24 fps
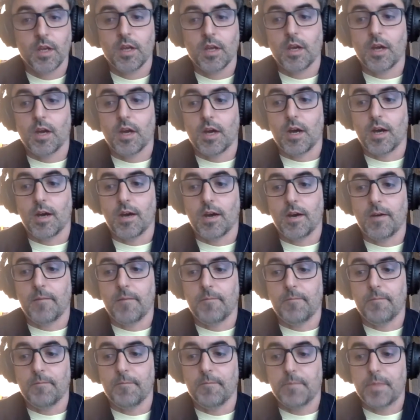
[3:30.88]

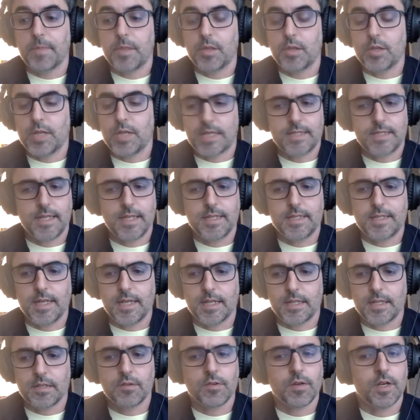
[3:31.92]
to the extent
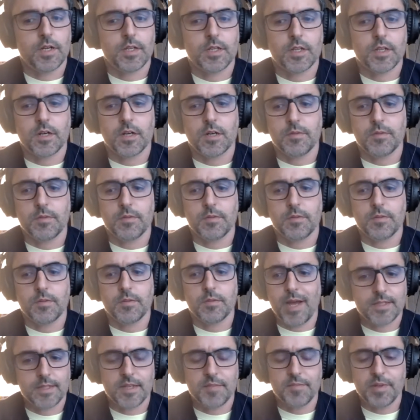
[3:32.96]
that credit card
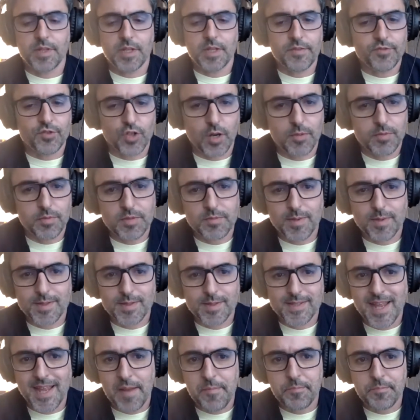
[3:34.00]
balances, I believe, dropped
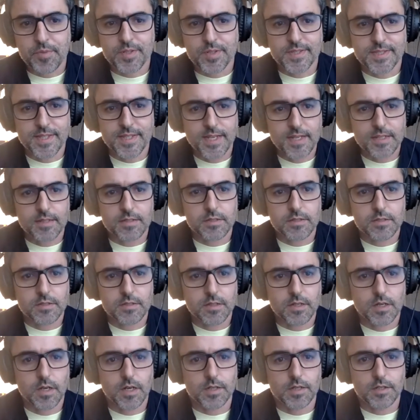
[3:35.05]
about
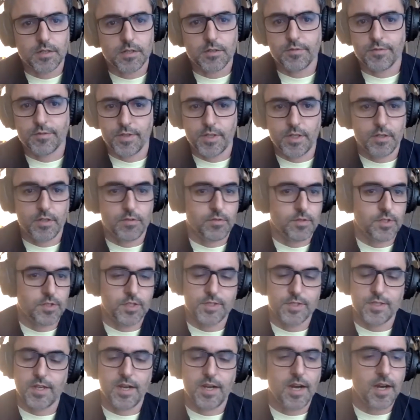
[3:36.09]
10% year over year, which
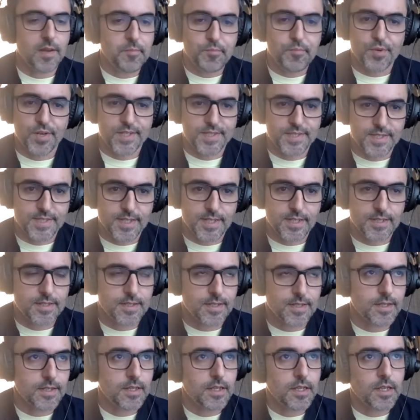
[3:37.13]
is
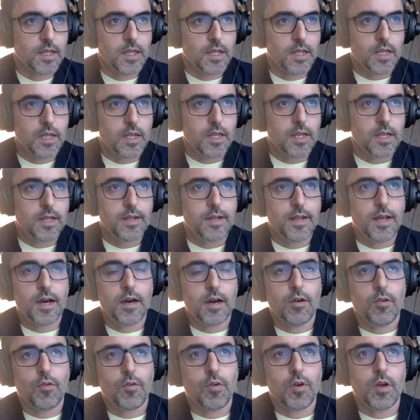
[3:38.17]
unprecedented.
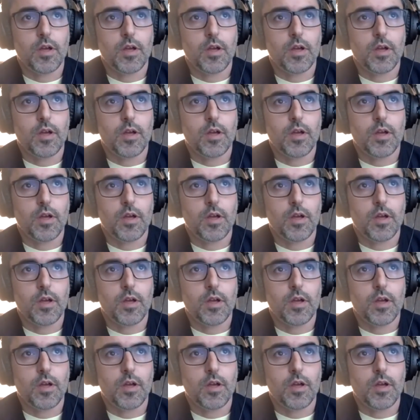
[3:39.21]
Now,